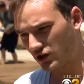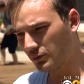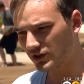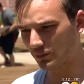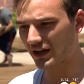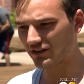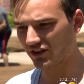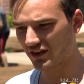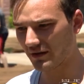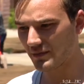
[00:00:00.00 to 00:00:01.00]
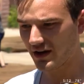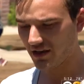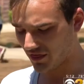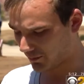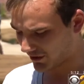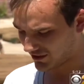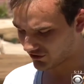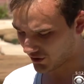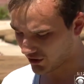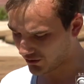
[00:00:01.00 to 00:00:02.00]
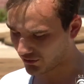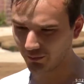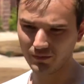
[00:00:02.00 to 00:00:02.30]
And you put the plants in them, the plants grow,